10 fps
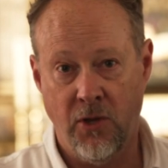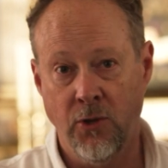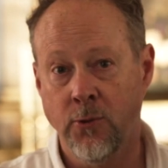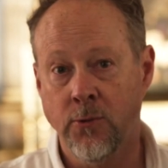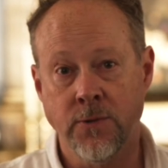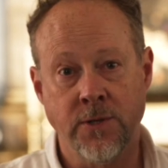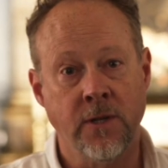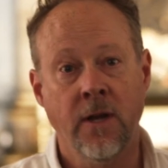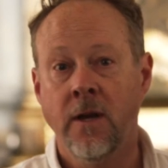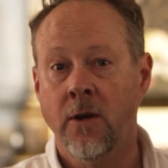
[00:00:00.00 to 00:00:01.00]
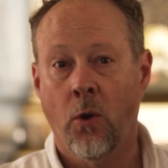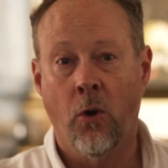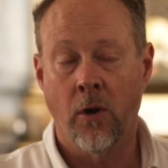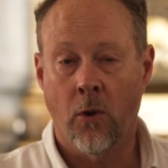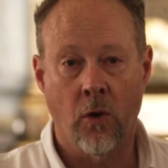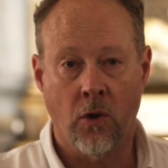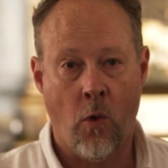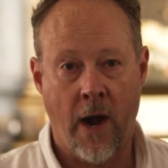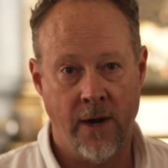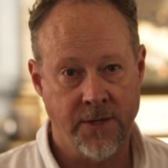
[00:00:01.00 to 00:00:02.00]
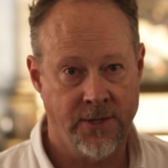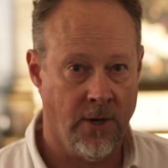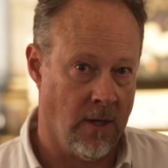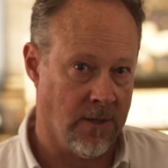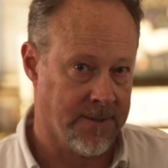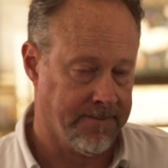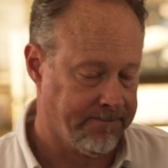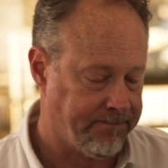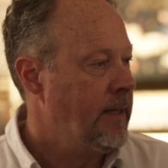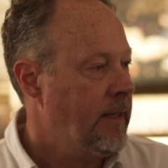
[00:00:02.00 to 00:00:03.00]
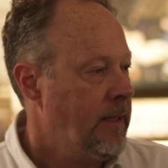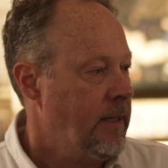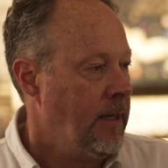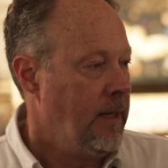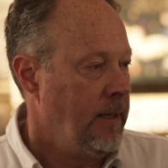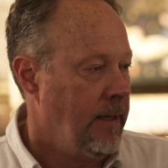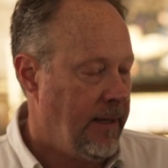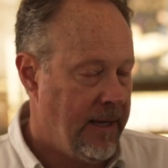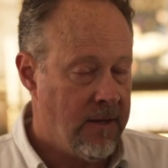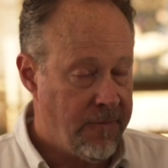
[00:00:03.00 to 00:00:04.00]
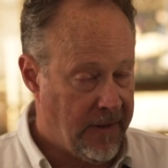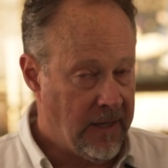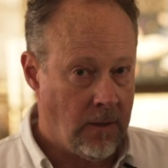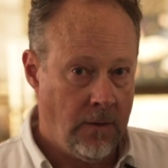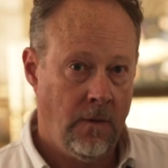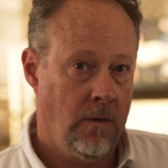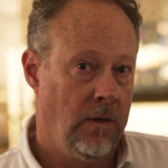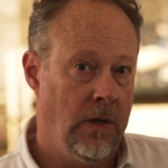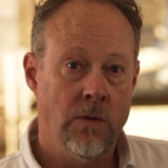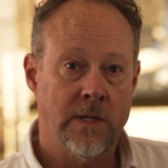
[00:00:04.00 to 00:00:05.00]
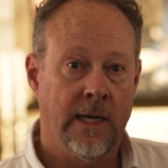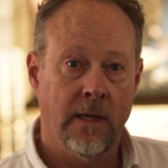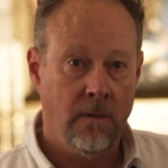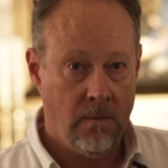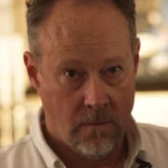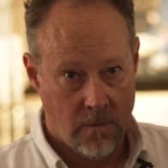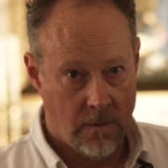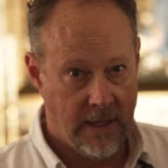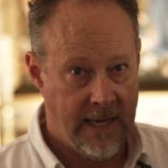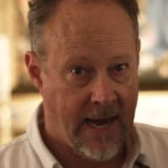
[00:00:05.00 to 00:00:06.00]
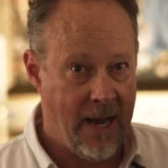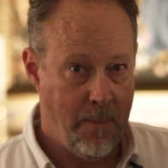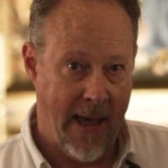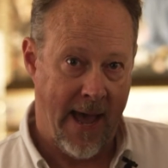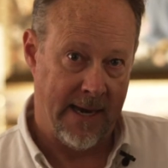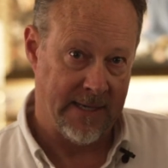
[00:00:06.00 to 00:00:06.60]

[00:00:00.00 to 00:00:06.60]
pews or, or choir stalls in the field using the iPad